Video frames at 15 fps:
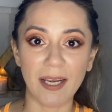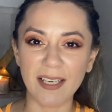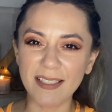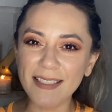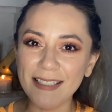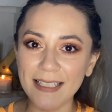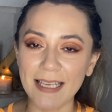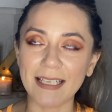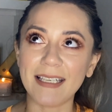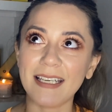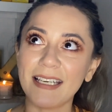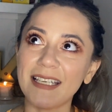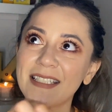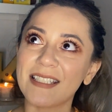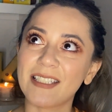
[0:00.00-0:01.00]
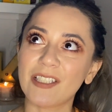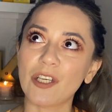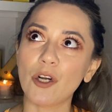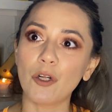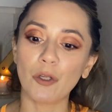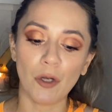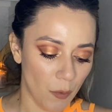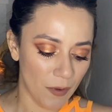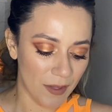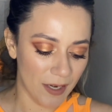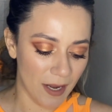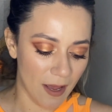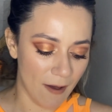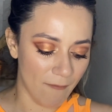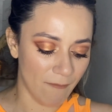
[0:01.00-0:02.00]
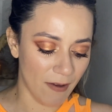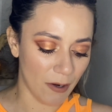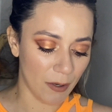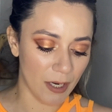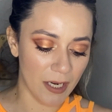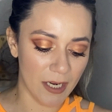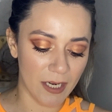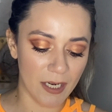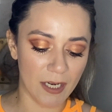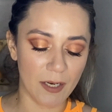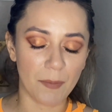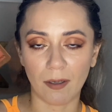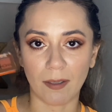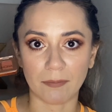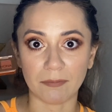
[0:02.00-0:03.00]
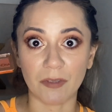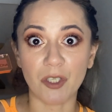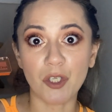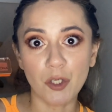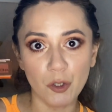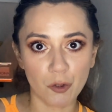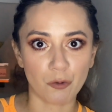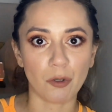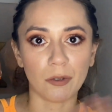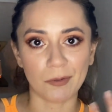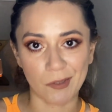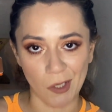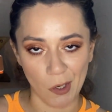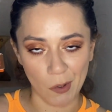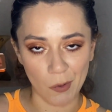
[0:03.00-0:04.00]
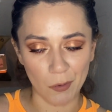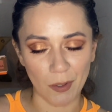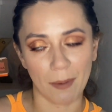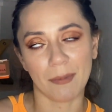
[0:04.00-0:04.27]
And it is still within a very neutral tone.